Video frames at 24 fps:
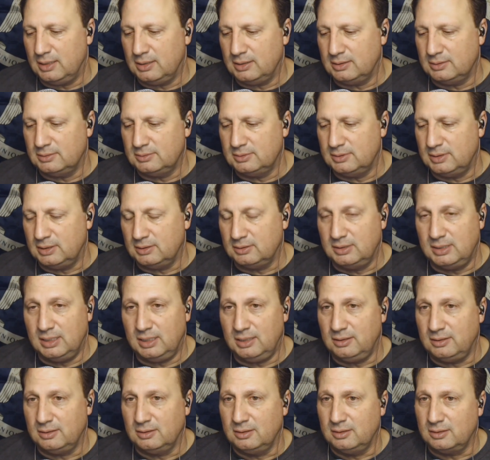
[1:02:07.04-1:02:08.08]
They'll
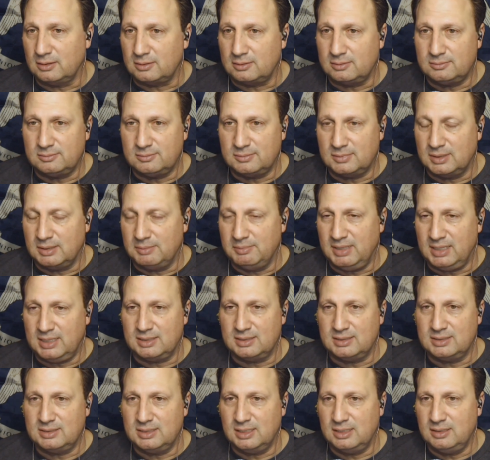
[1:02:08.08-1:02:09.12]
tell you, look, I'm
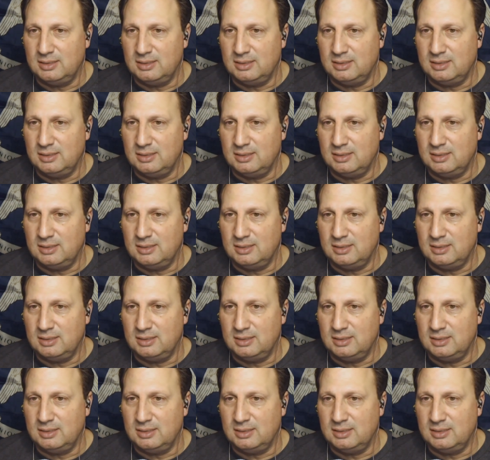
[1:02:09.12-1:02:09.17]
not going